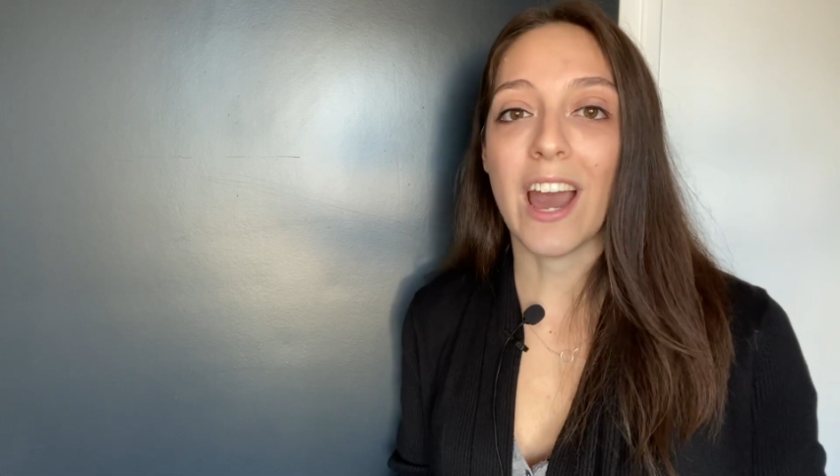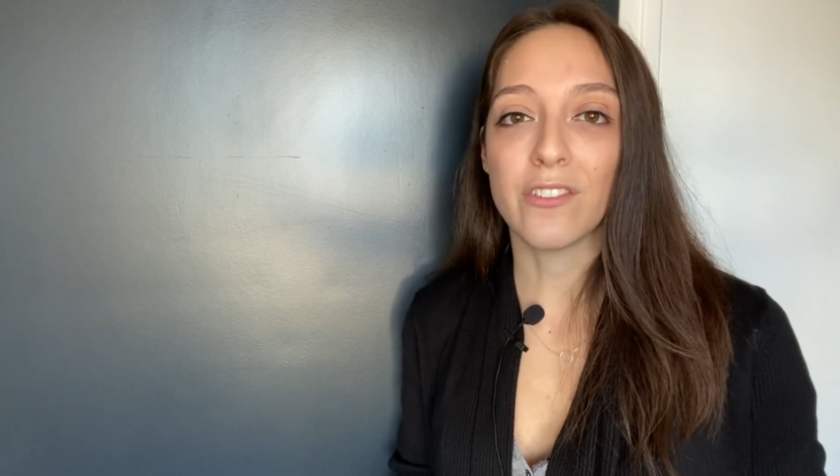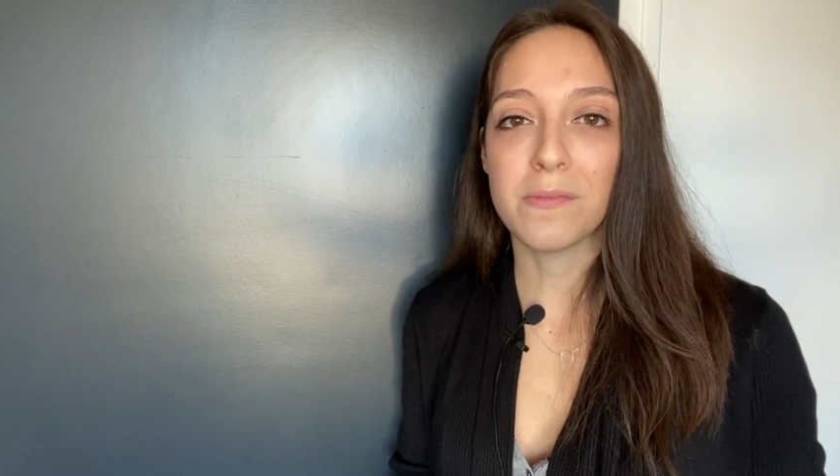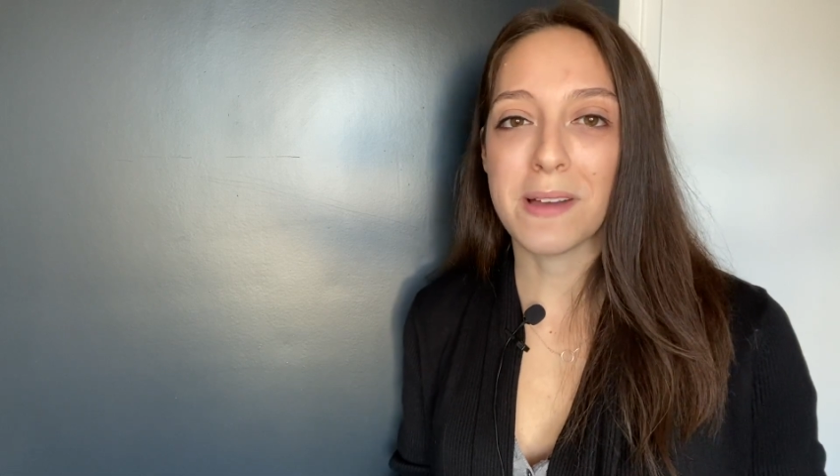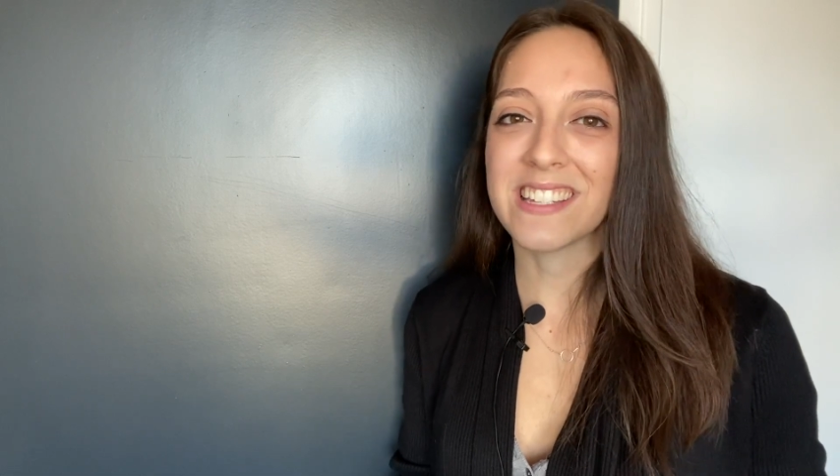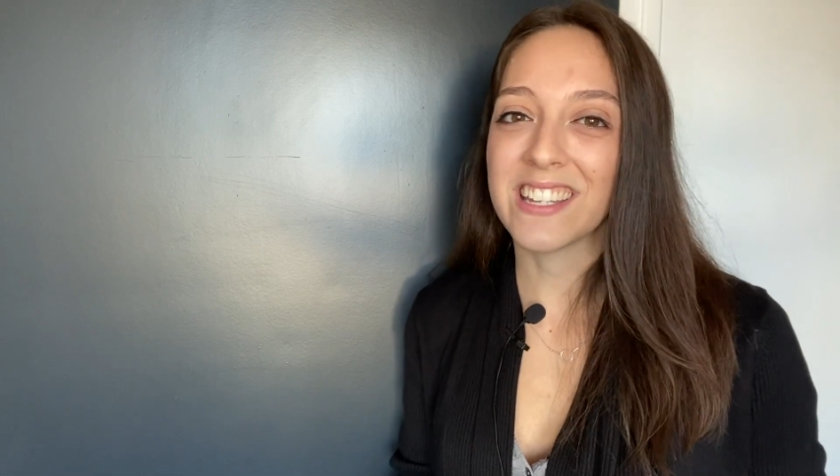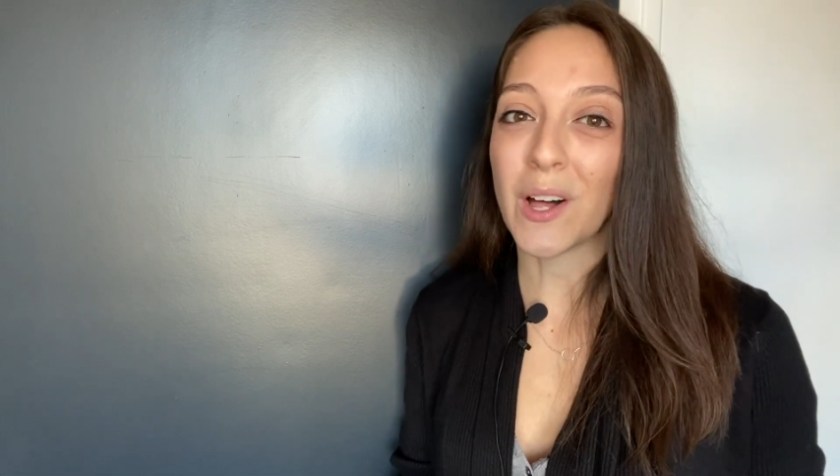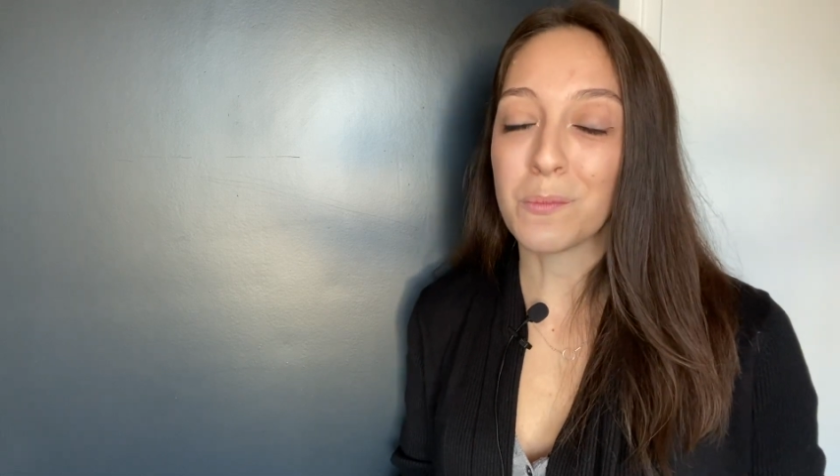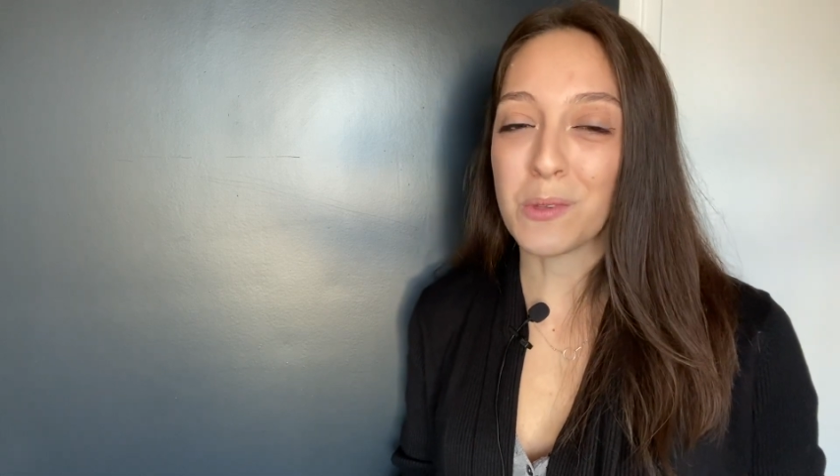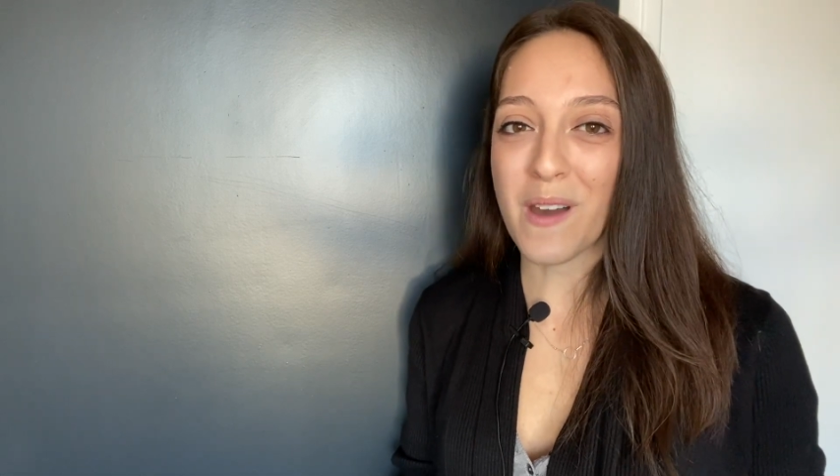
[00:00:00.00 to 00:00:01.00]
Alphabet to
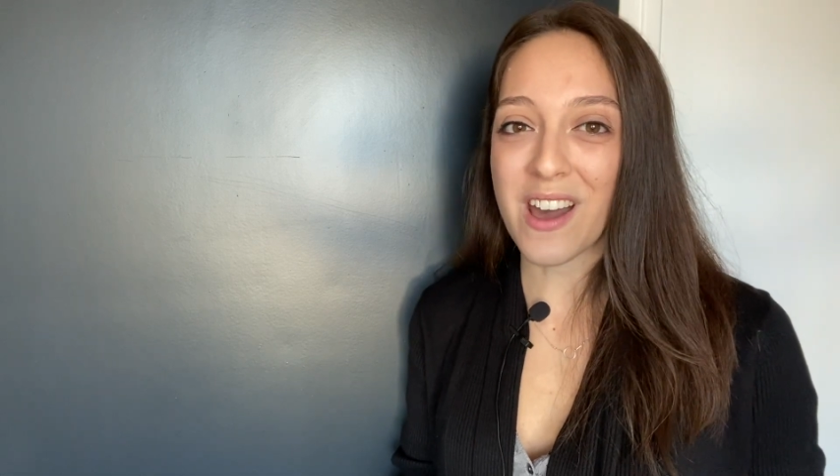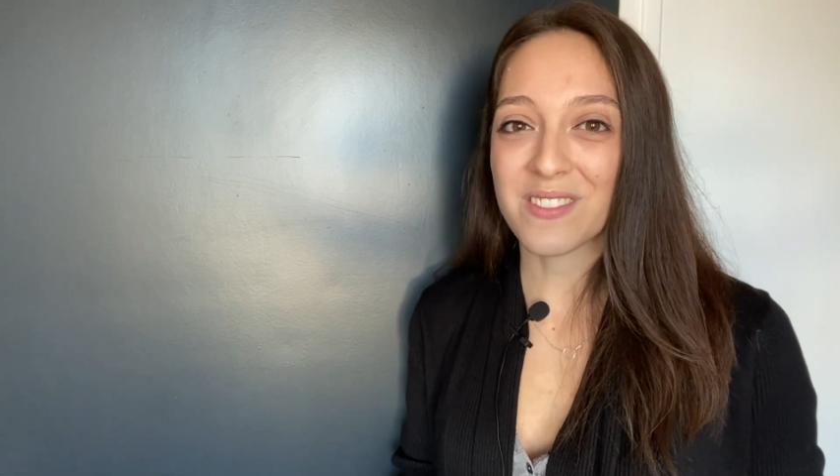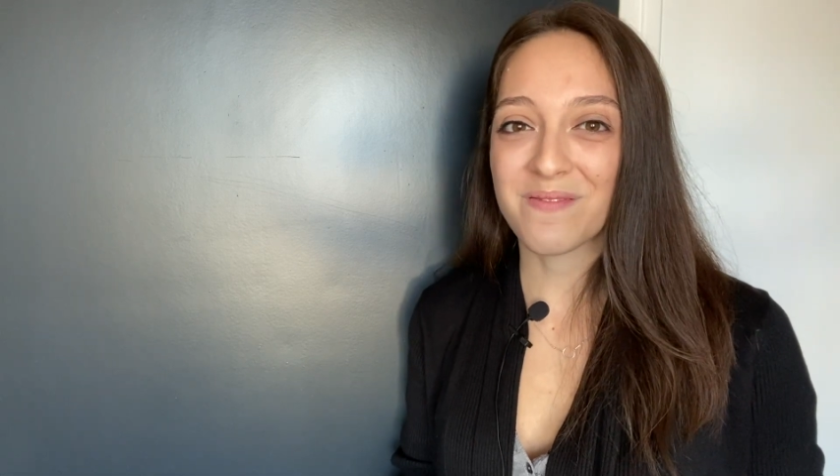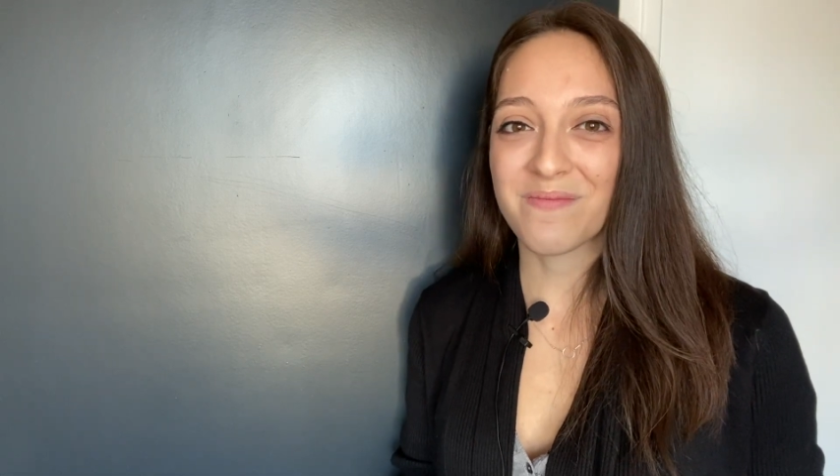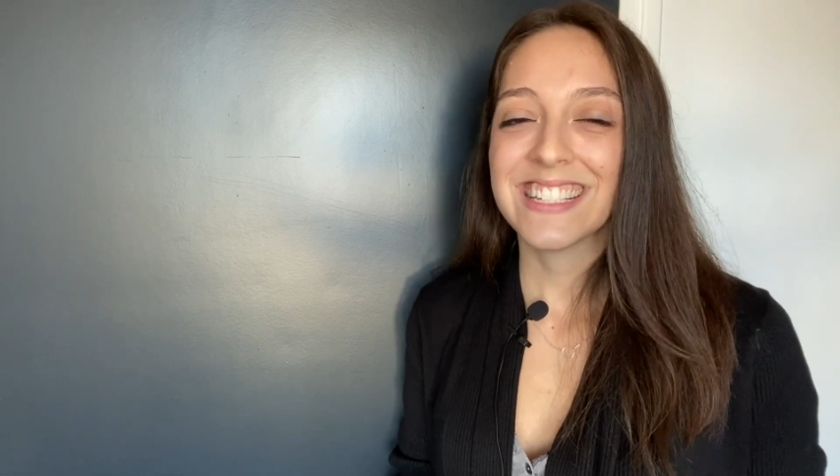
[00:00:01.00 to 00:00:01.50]
help you out.